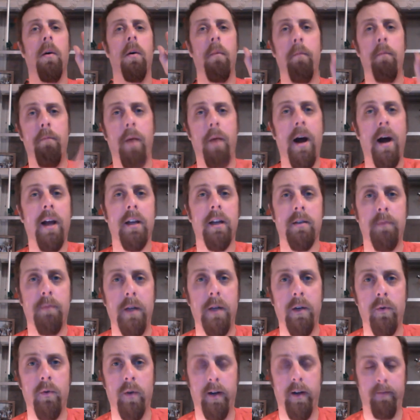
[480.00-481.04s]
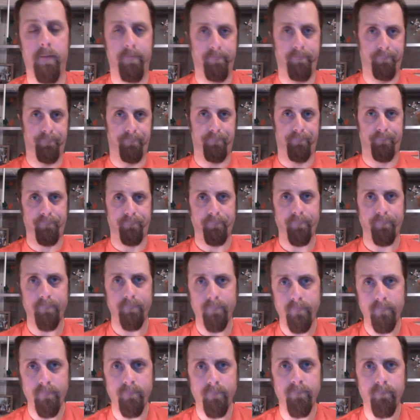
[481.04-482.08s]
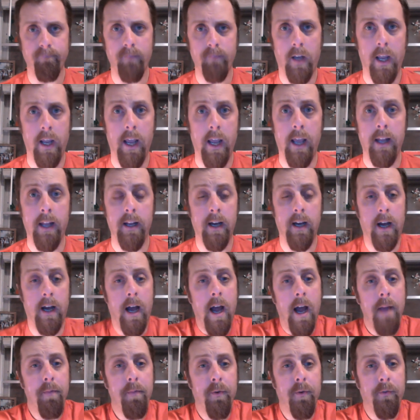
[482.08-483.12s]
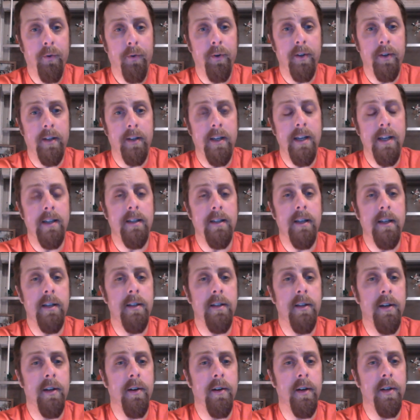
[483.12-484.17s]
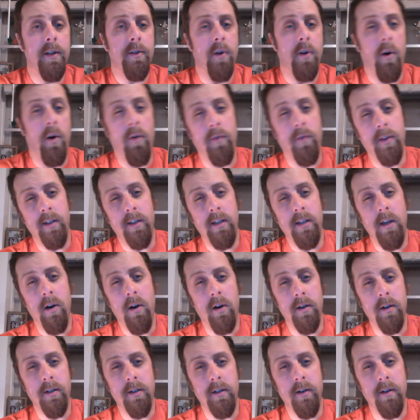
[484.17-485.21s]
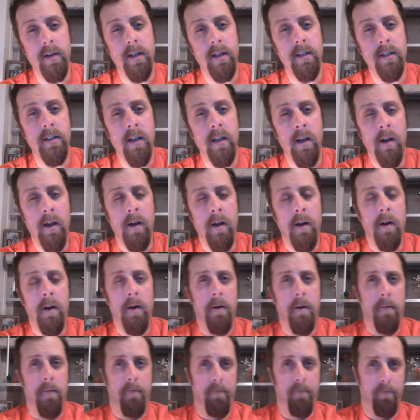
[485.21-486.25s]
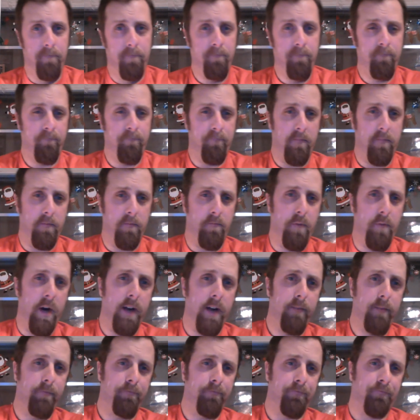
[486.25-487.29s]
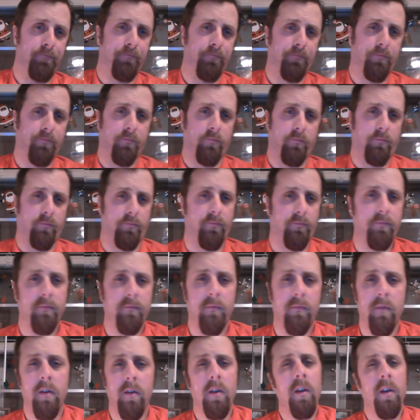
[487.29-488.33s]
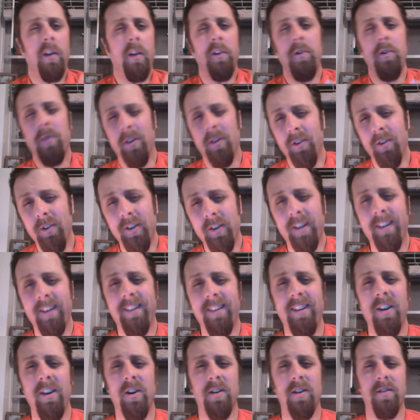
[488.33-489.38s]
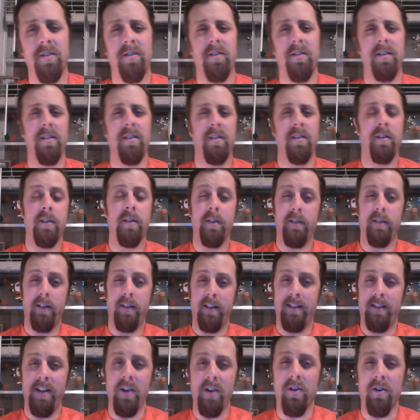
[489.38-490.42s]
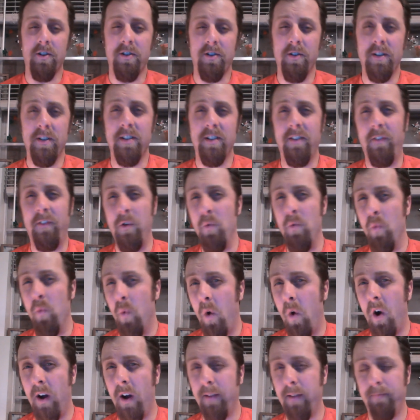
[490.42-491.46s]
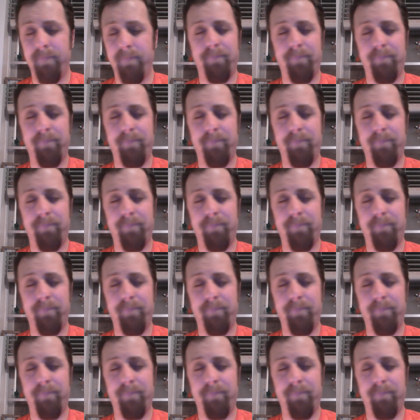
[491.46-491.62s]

buy a Speed Queen. And I prefer the TC series over the TR series, but you can look at a TR series if you want.